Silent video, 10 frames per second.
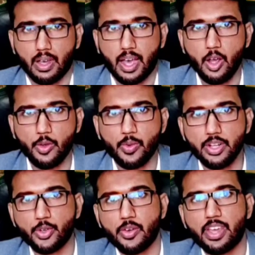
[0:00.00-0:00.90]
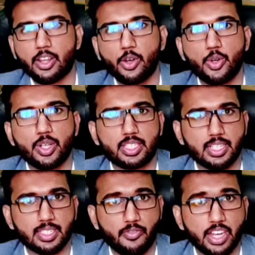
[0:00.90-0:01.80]
Hello everyone, today we are going to
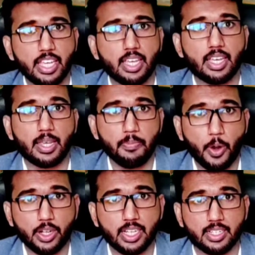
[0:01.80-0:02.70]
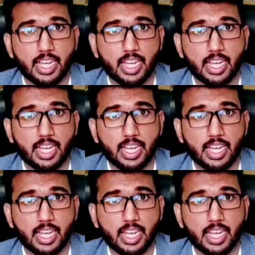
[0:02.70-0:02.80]
discuss a very important